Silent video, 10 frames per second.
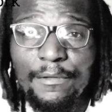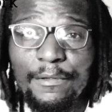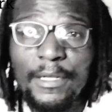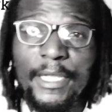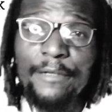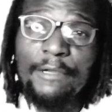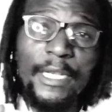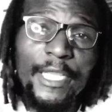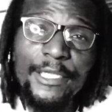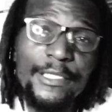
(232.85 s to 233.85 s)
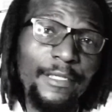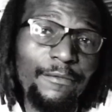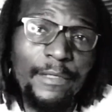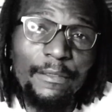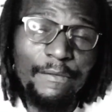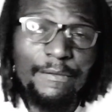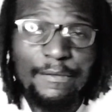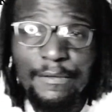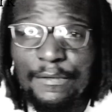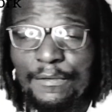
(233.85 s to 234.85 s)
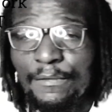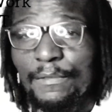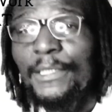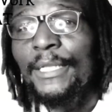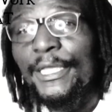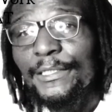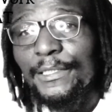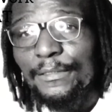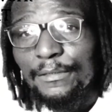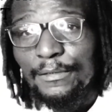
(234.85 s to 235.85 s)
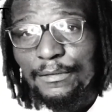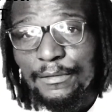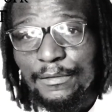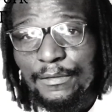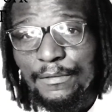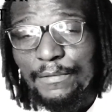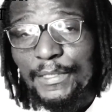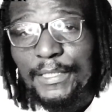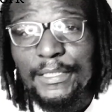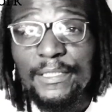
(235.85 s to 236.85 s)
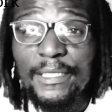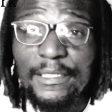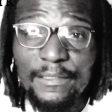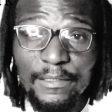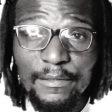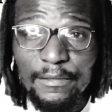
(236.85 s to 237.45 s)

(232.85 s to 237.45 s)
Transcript: you learn relation with nature, with the deceased.